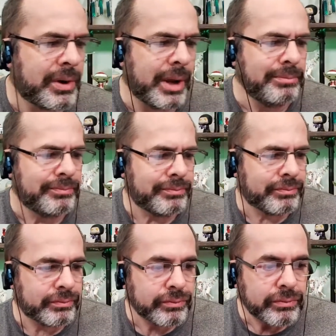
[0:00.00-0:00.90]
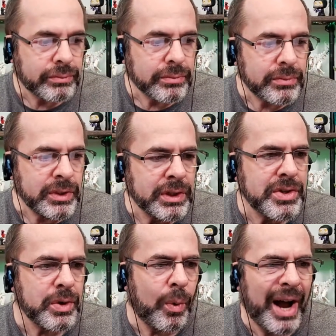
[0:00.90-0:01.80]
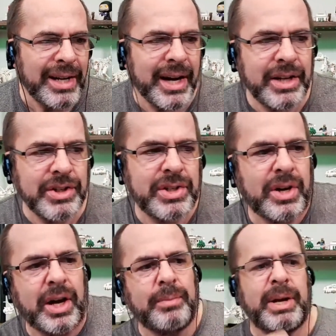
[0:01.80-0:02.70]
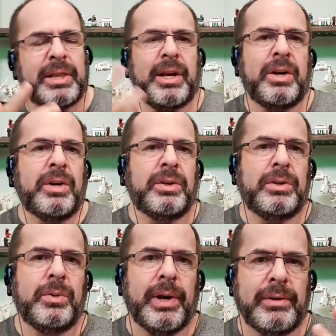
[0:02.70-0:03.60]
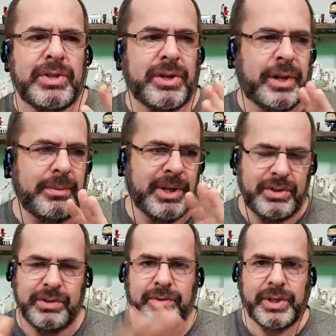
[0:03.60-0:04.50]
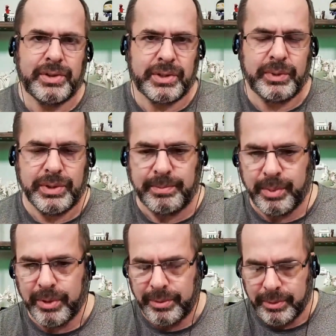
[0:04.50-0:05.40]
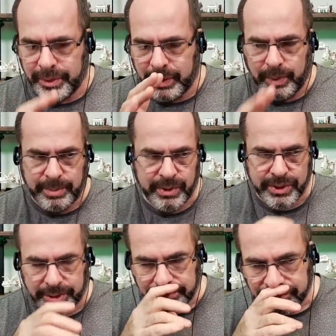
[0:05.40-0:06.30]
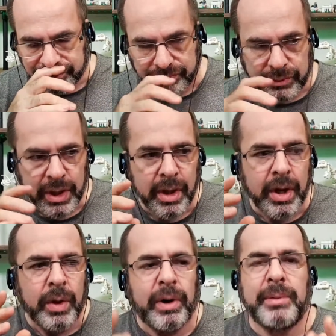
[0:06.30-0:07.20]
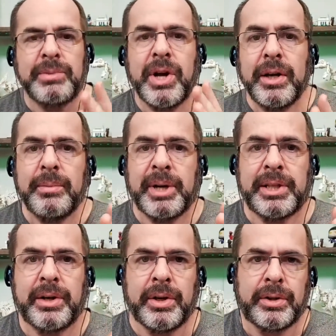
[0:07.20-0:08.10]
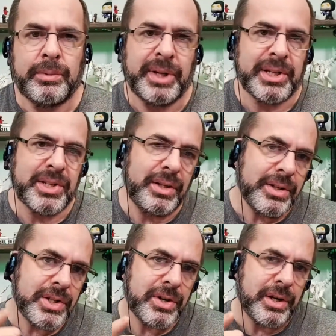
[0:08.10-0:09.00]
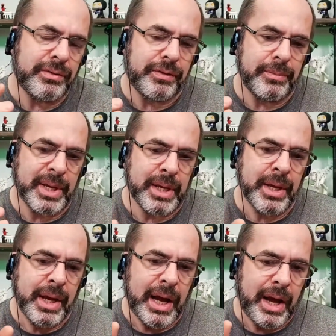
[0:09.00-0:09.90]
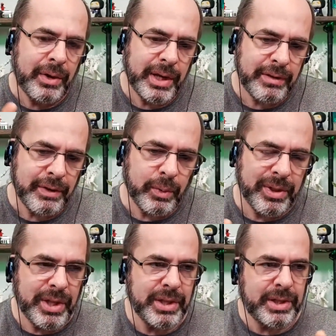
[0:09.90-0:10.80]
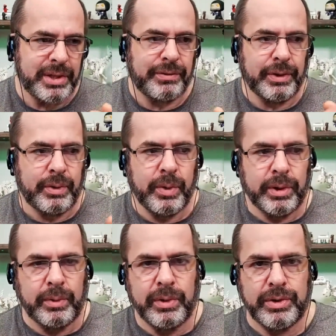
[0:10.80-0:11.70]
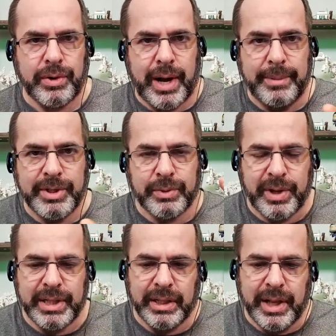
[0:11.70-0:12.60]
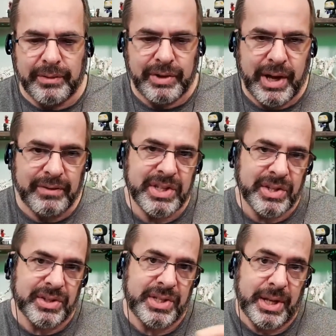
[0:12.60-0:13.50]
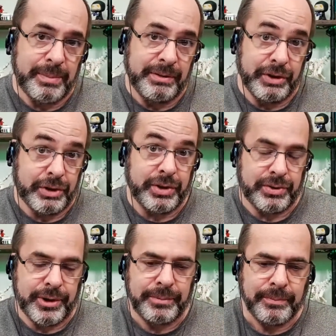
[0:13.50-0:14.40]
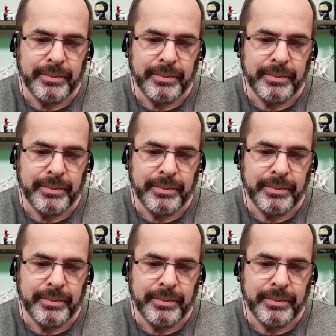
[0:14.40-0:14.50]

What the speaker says: Okay. So why did I just talk about that article when I was talking about two videos that we posted? Well, I'm talking about that article because it illustrated for me how even within the different quote-unquote tribes, the right and the left, you have these little subdivisions, right?